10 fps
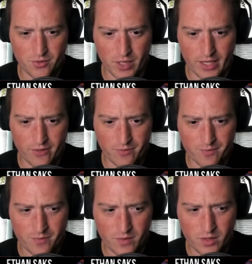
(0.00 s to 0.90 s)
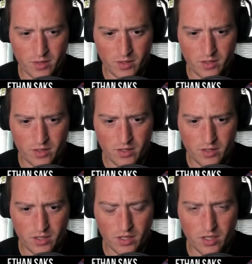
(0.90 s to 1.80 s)
Wow.
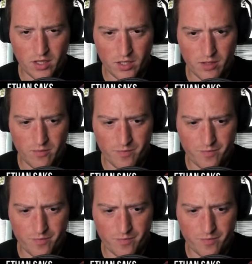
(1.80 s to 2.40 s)
Okay.